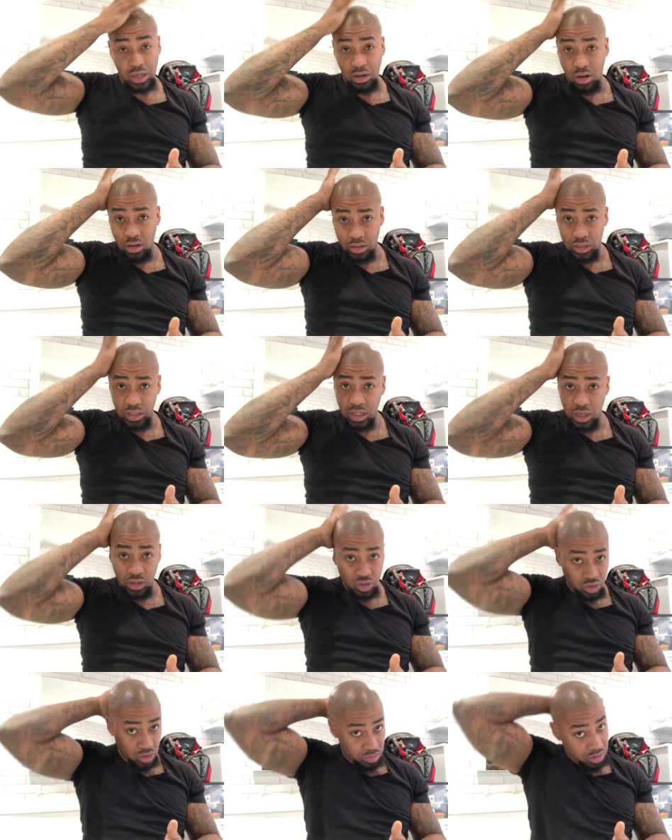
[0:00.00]
they can't see their
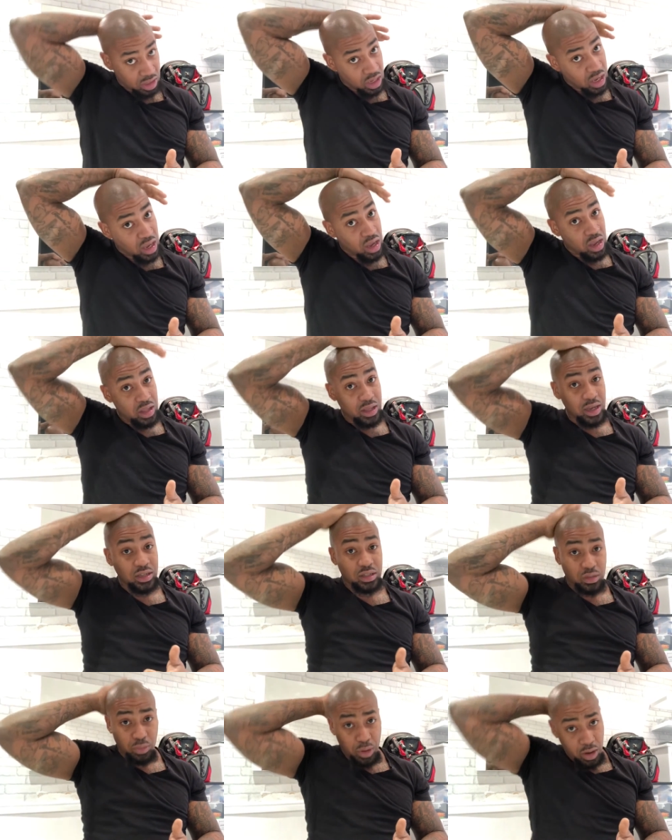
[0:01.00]
treatment.
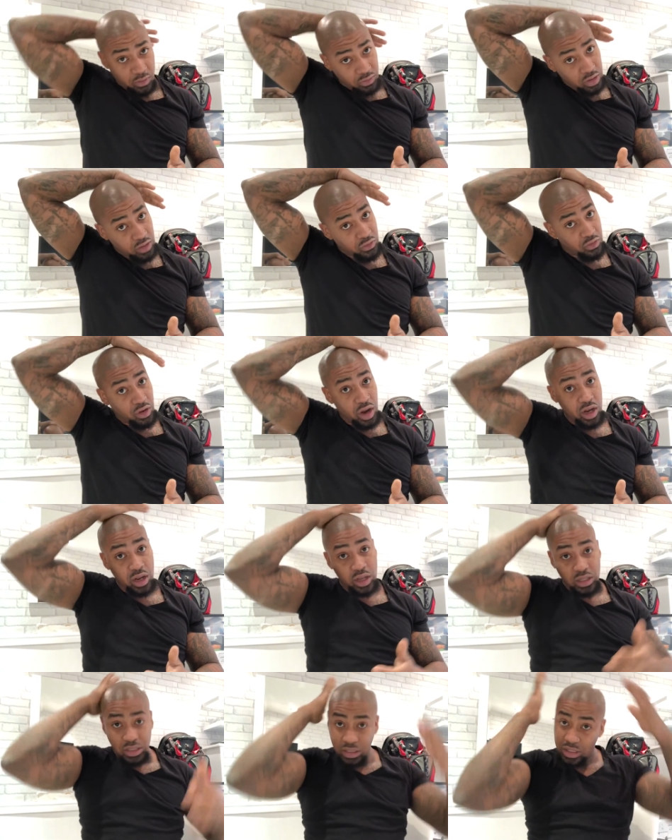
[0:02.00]
That's perfectly fine,
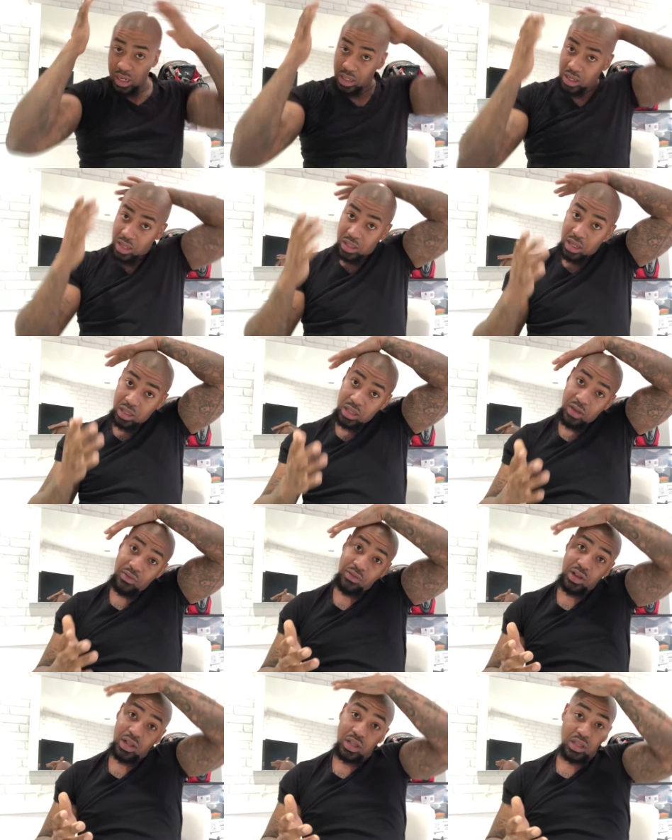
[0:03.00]
I understand that, that
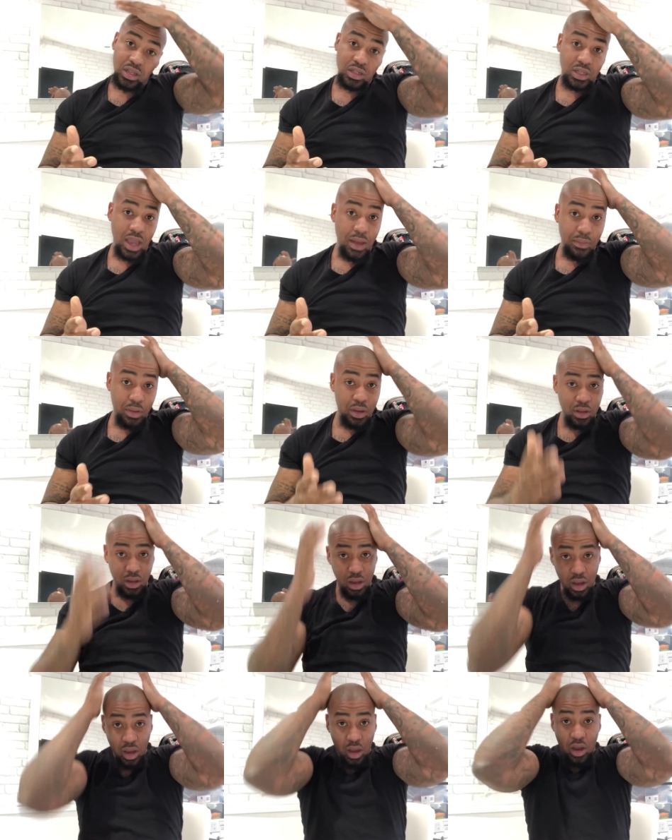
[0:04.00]
definitely does
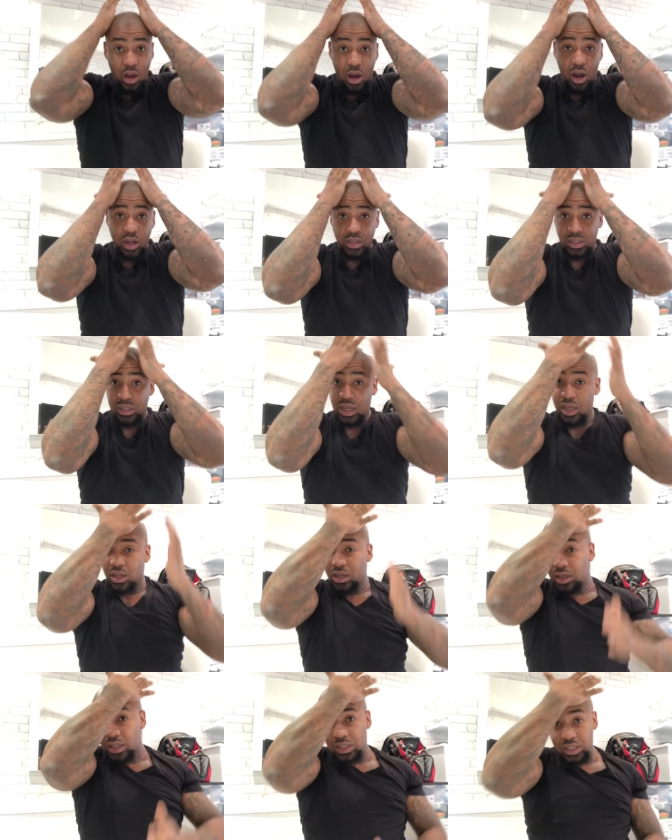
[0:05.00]
happen. I'd say
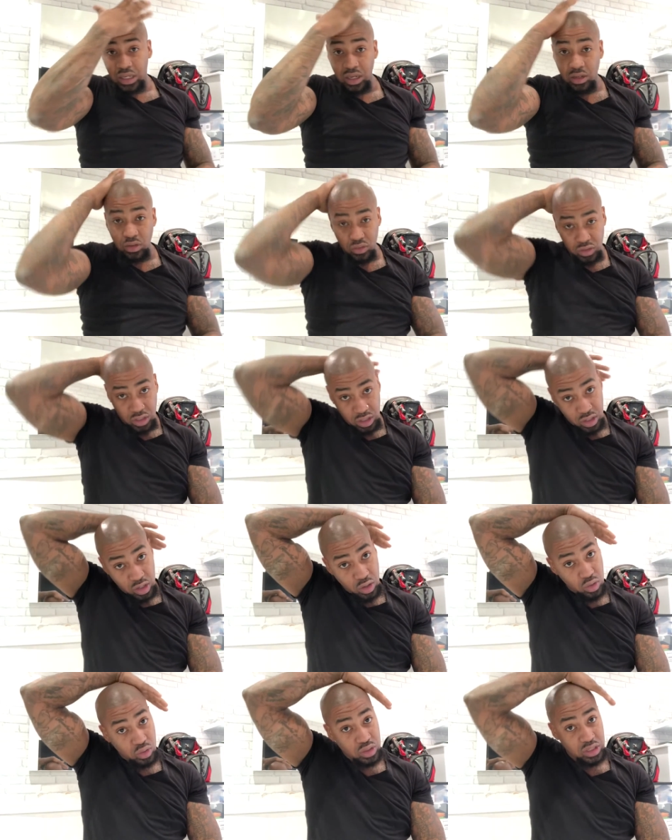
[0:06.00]
continue to
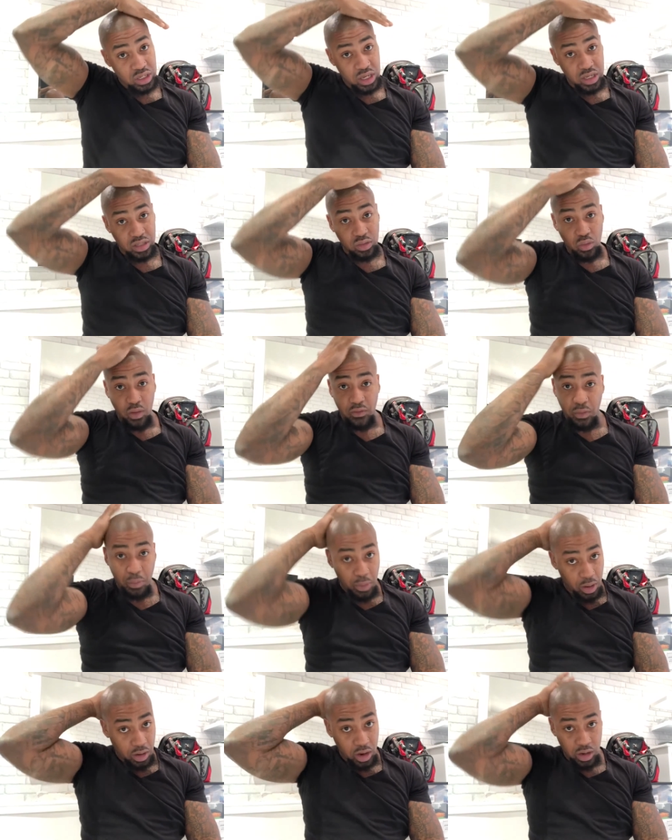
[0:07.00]
use this or other
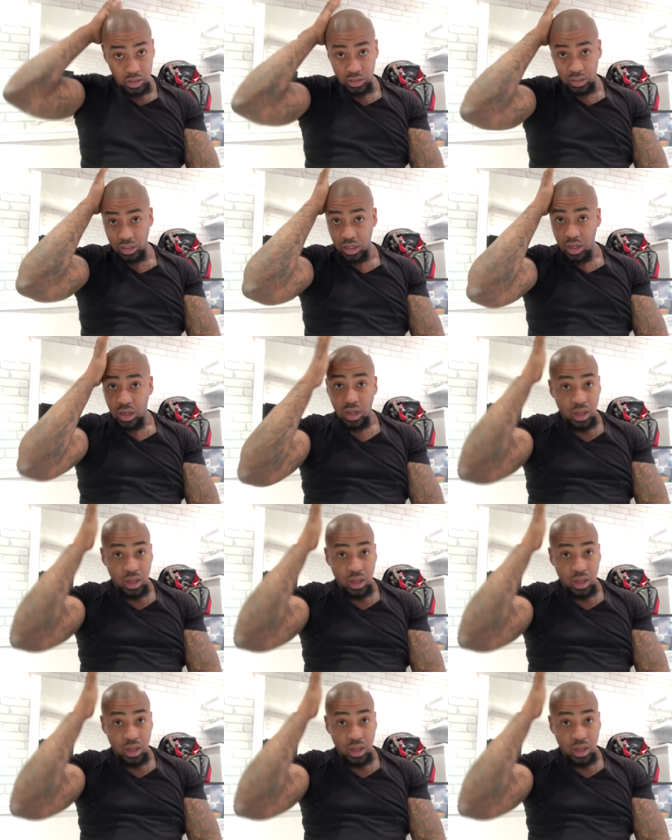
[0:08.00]
products